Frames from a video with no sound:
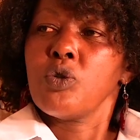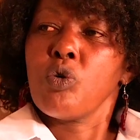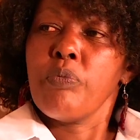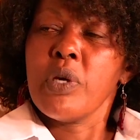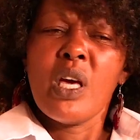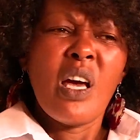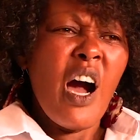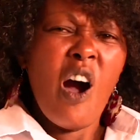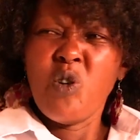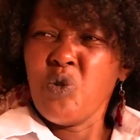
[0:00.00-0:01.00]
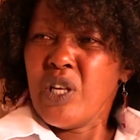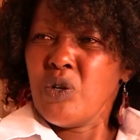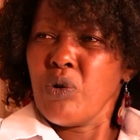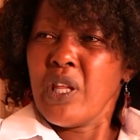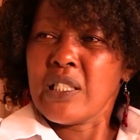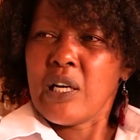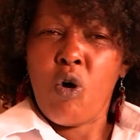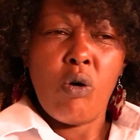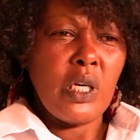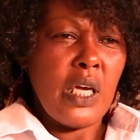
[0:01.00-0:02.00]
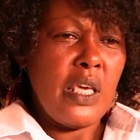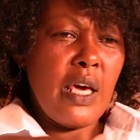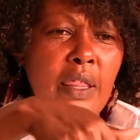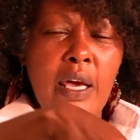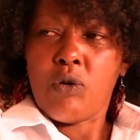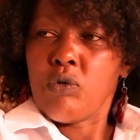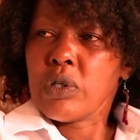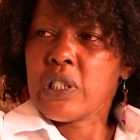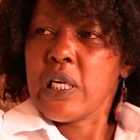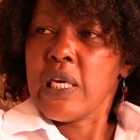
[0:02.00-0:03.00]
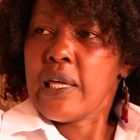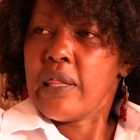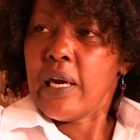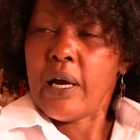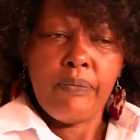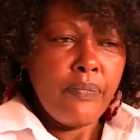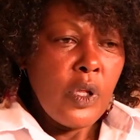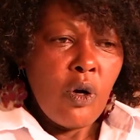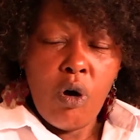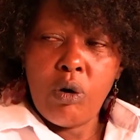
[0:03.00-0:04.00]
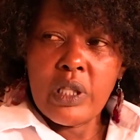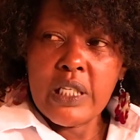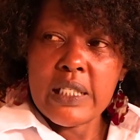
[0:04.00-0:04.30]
to B? How do they know there's a corner here, there are rocks here, there are all these